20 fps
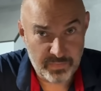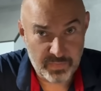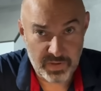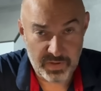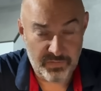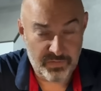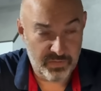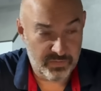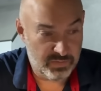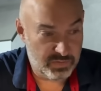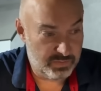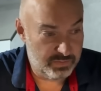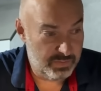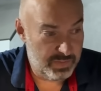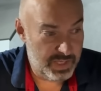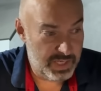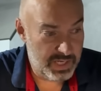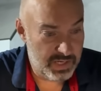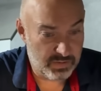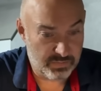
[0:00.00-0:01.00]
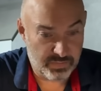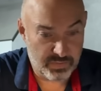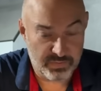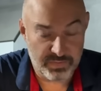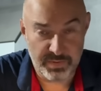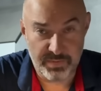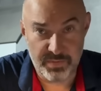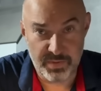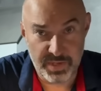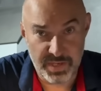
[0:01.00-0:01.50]
If it was me, I'd
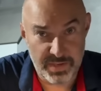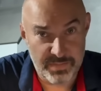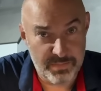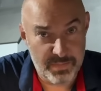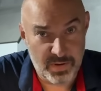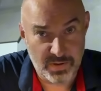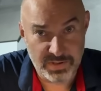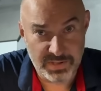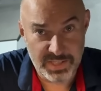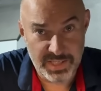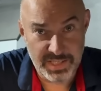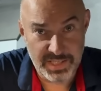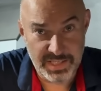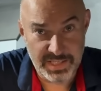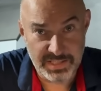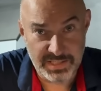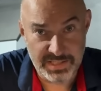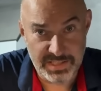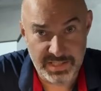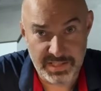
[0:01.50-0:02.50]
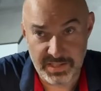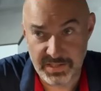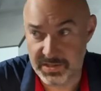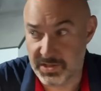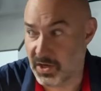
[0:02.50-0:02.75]
probably put it in martini stickers.